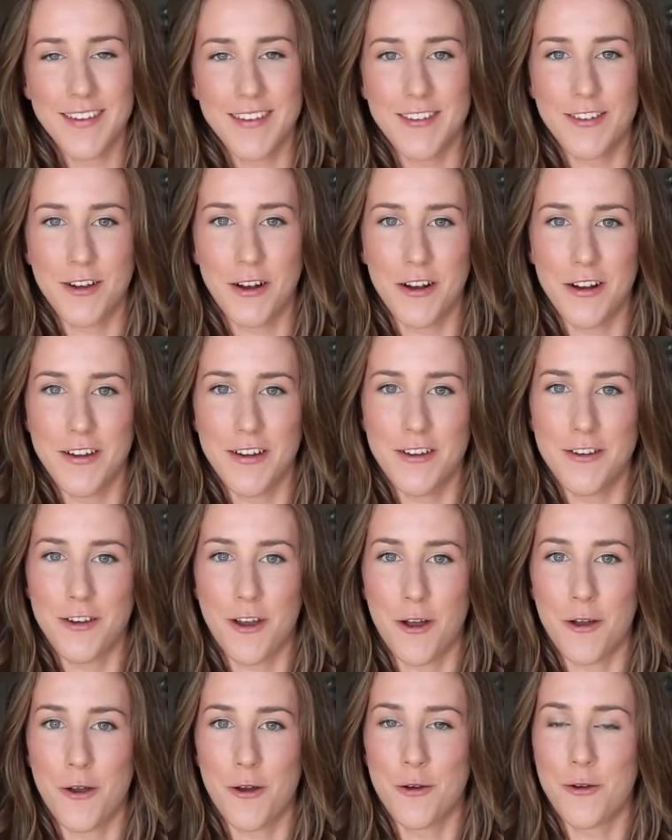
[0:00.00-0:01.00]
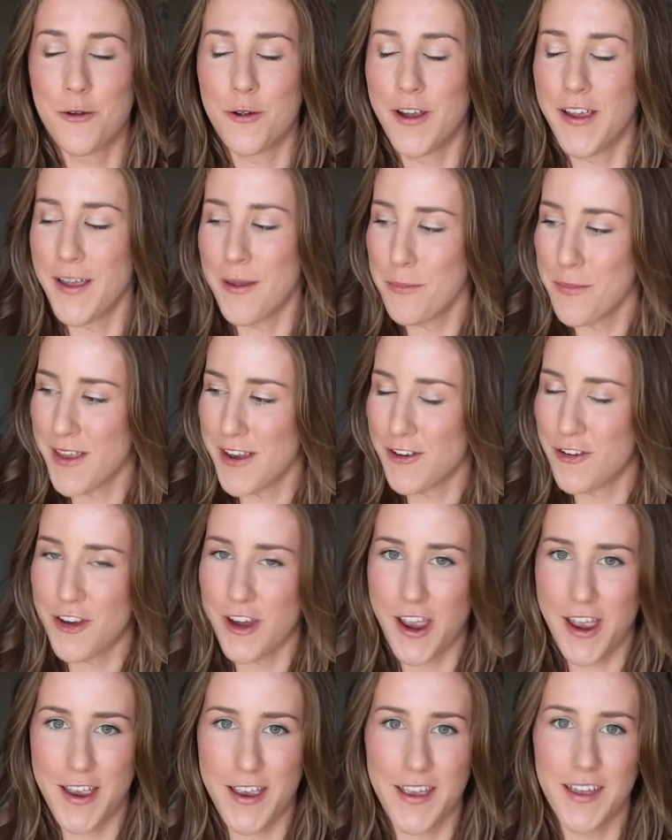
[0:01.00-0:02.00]
Cherry Choco Cricket Mint
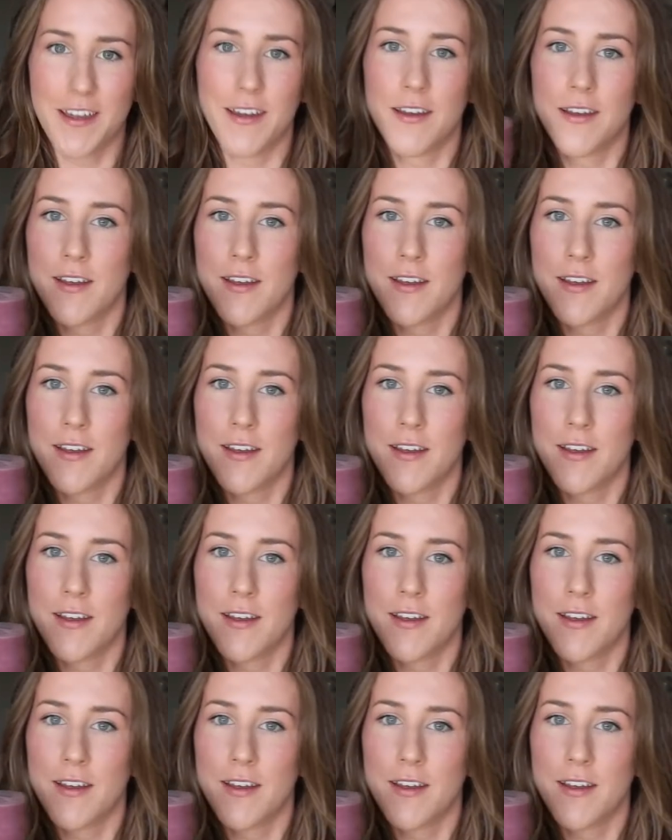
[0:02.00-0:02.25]
Shake.